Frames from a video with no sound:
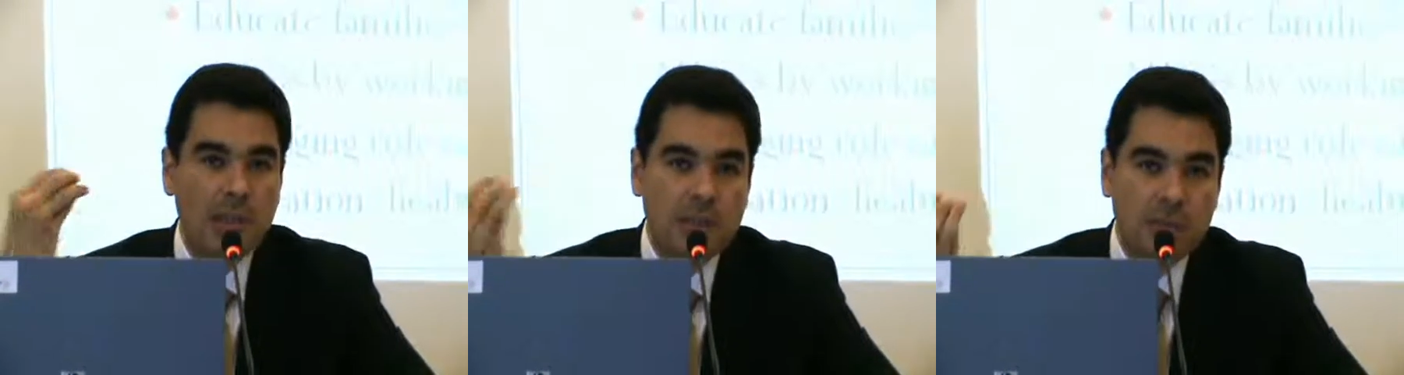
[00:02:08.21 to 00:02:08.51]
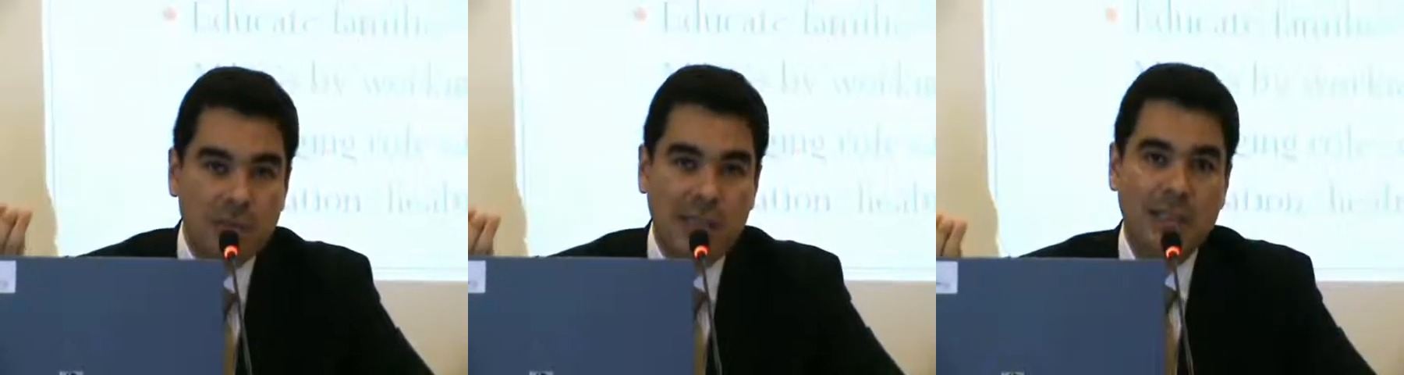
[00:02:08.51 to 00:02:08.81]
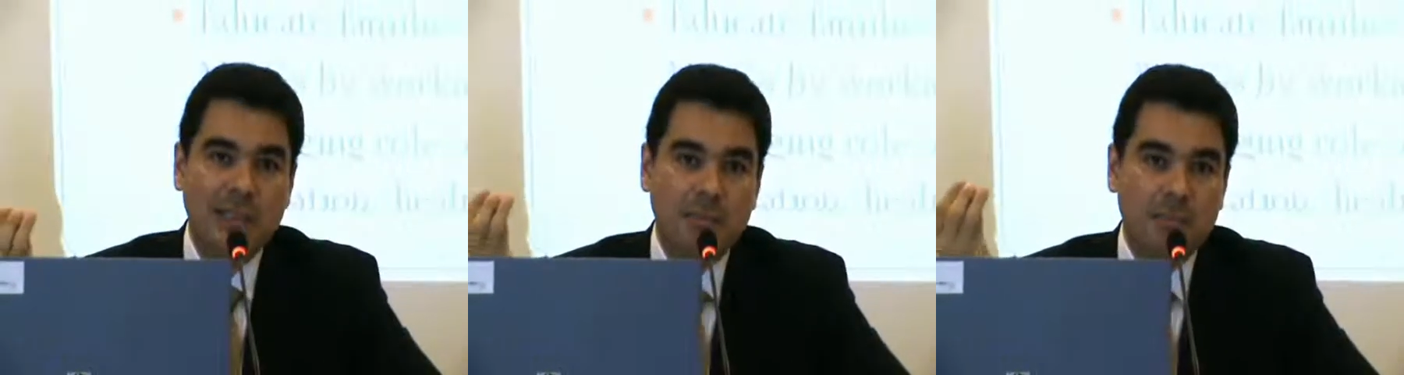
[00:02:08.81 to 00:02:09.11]
such
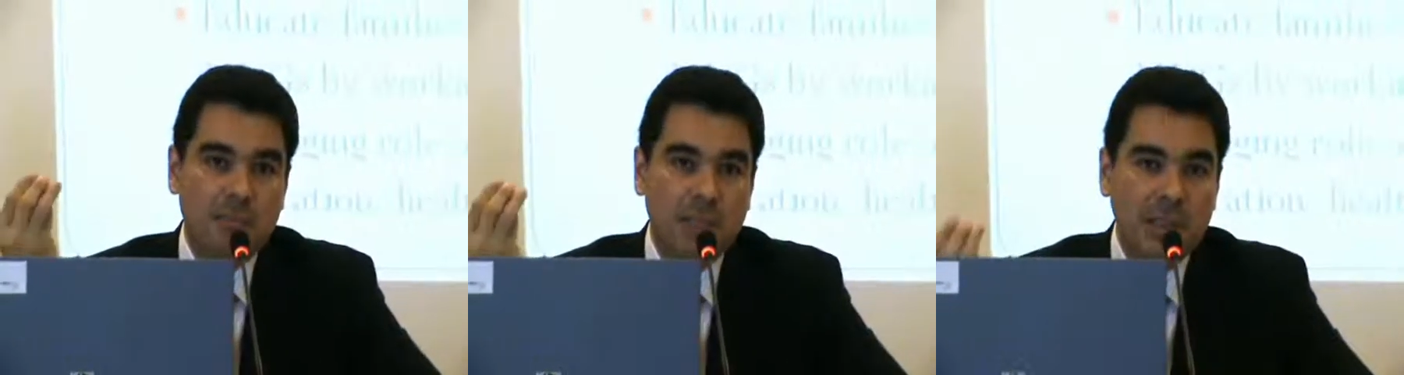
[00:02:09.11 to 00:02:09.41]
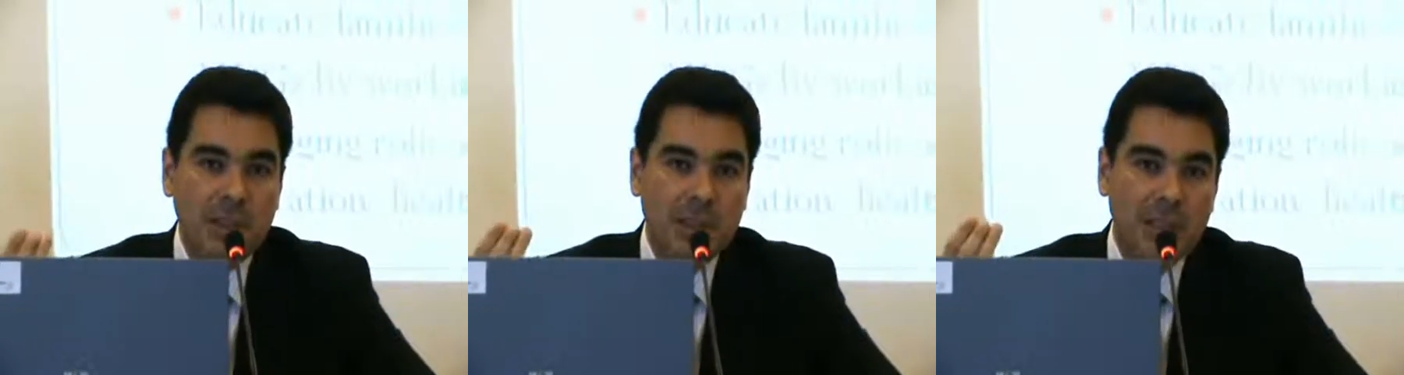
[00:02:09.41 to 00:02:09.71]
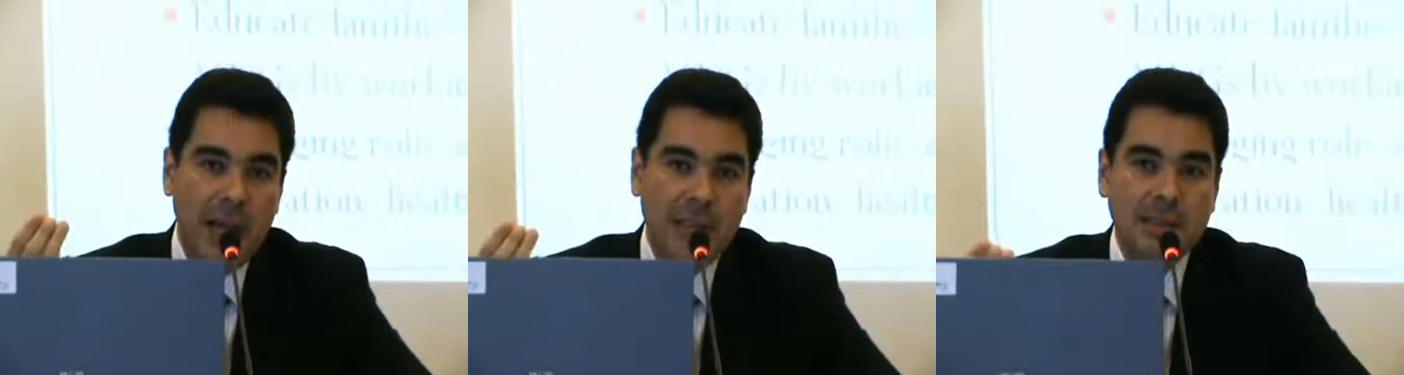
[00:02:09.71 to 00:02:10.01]
as
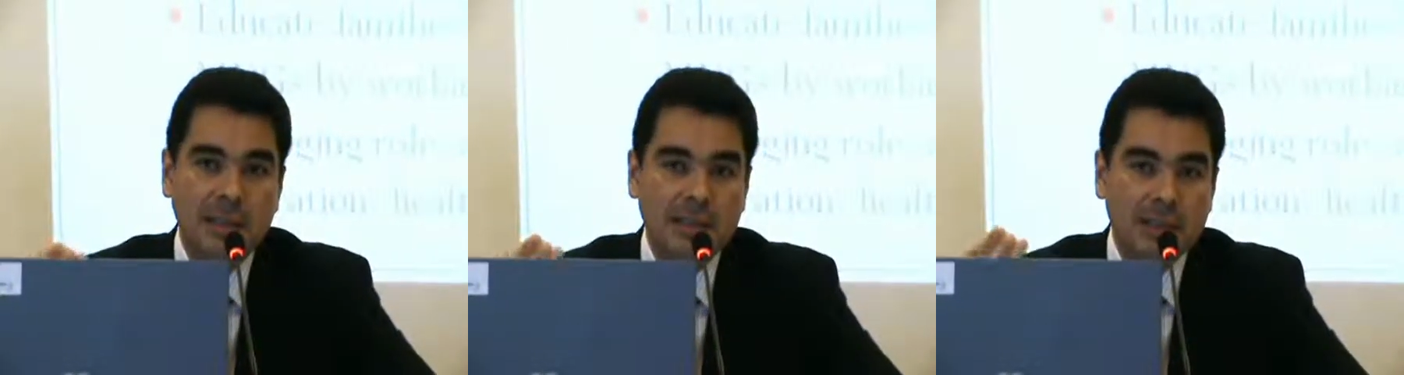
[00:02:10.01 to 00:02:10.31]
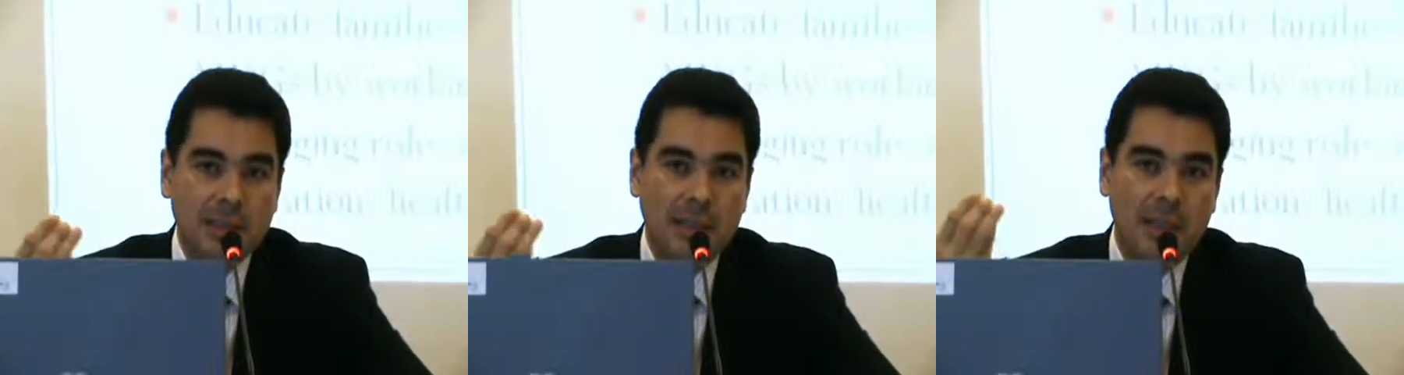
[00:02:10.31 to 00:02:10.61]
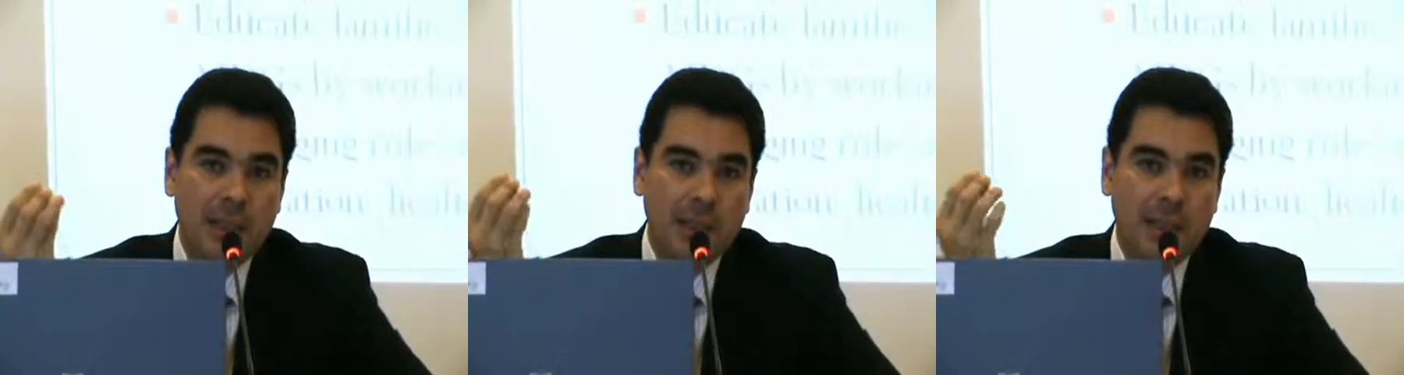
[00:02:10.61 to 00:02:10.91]
building assets
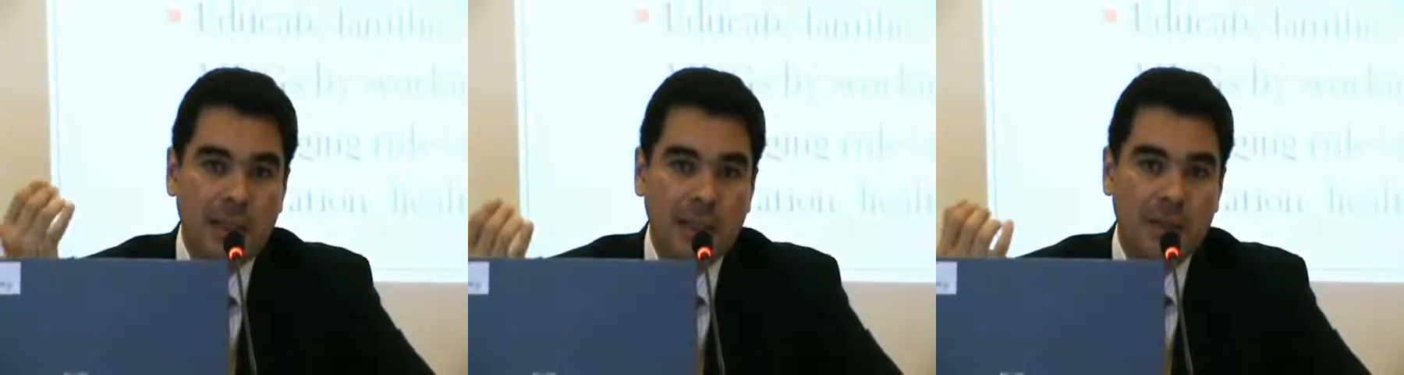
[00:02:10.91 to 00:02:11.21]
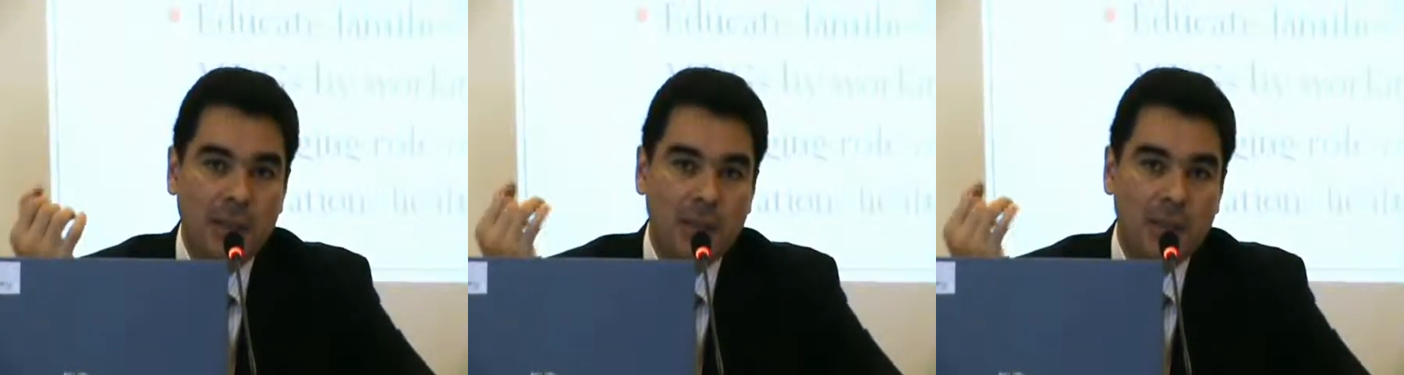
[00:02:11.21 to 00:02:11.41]
in health,